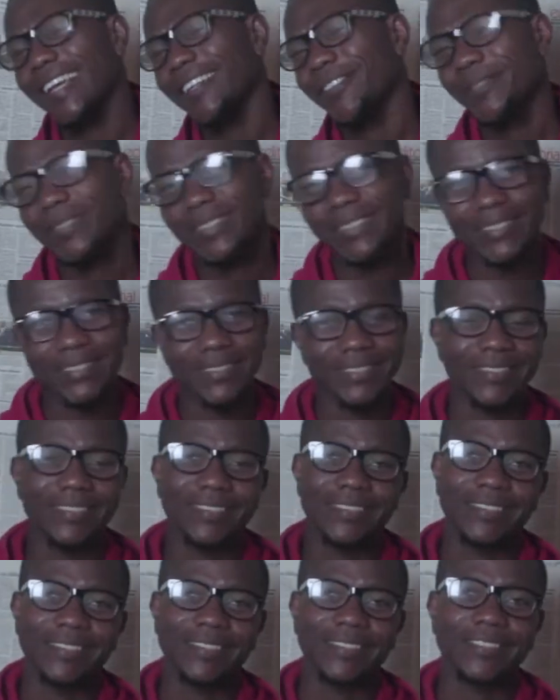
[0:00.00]
I know this
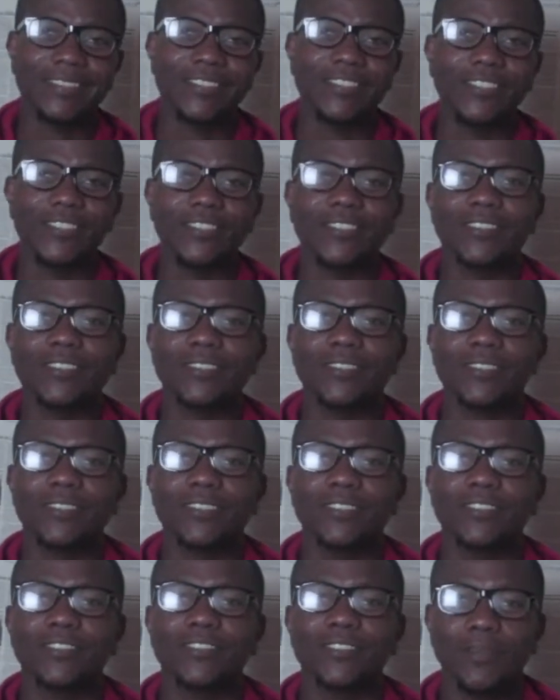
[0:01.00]
is not
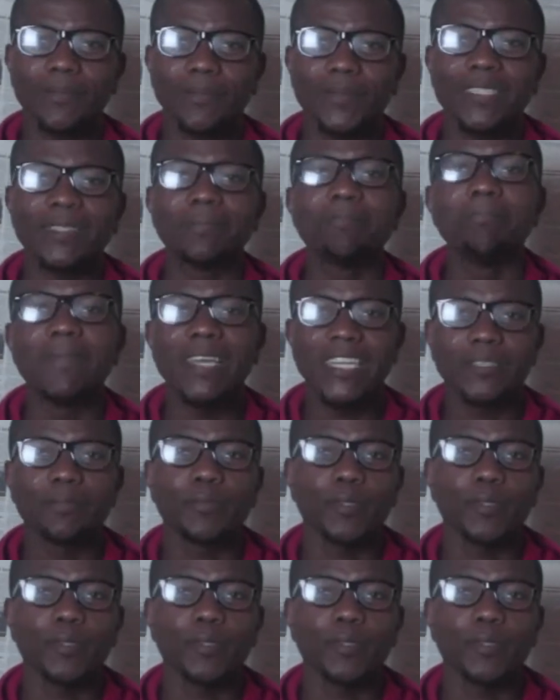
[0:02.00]
something many